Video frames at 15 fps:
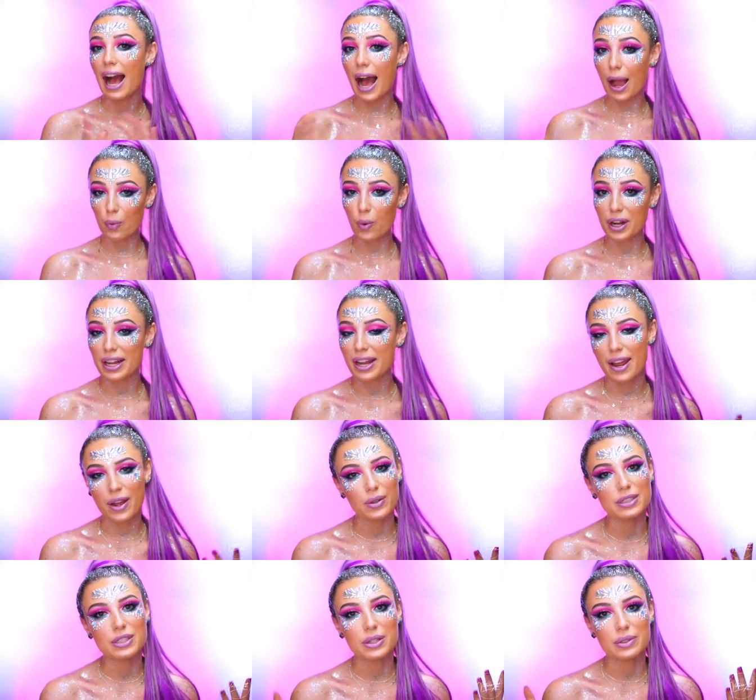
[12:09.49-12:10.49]
I wanna
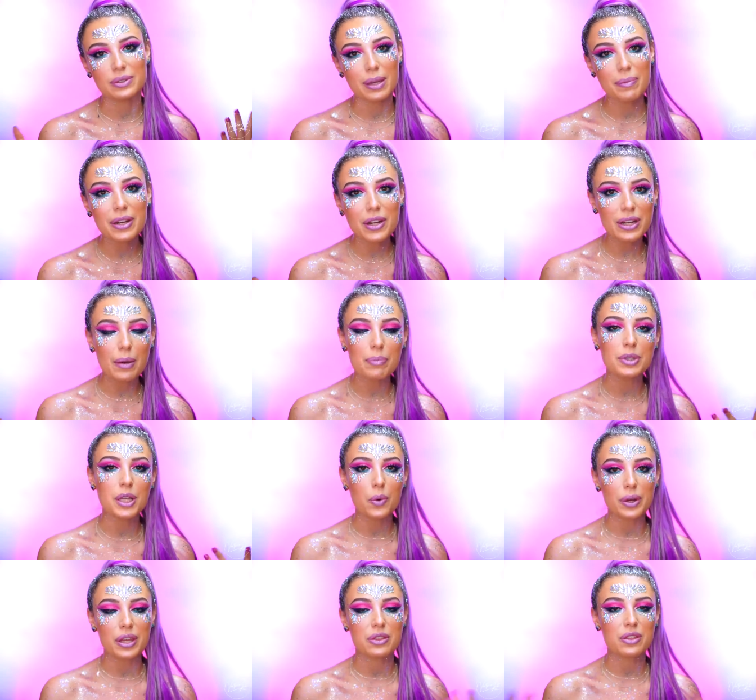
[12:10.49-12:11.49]
know. So let me know down
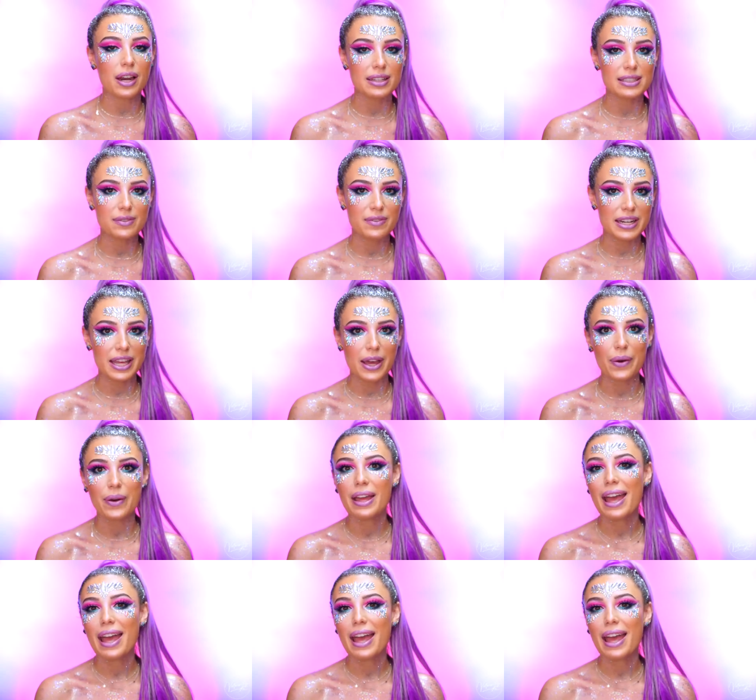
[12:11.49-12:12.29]
below what you thought of this video